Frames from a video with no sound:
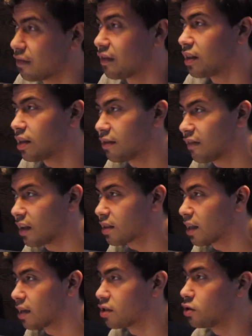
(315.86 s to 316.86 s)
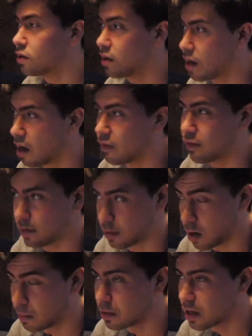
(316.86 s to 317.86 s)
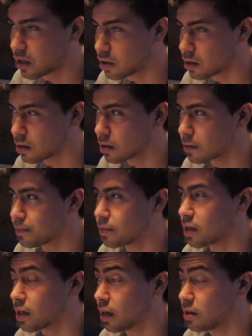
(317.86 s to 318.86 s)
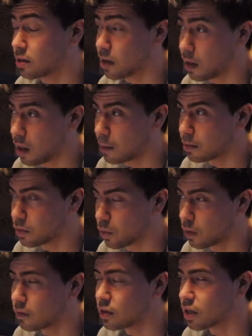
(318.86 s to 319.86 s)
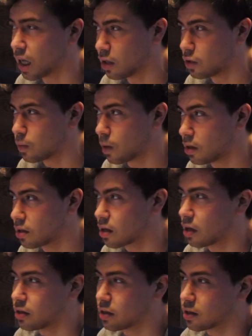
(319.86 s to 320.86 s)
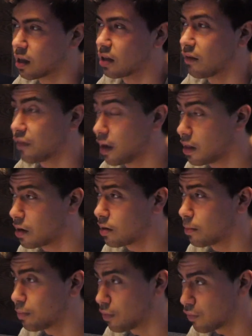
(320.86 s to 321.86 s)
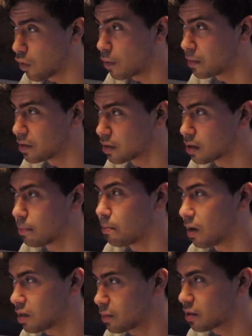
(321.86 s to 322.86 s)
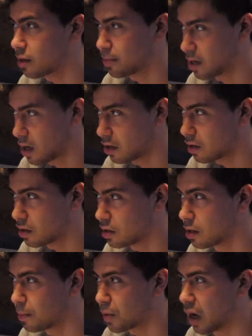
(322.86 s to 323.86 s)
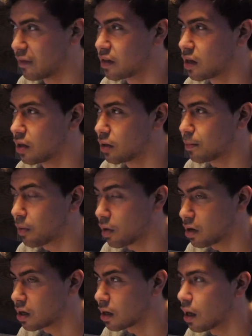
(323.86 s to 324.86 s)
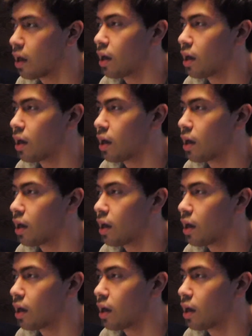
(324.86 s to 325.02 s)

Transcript: If in the event that you did have further obligations, the case Sail Labrador v. Challenge 1 tells us that the failure in performance must substantially deprive the other party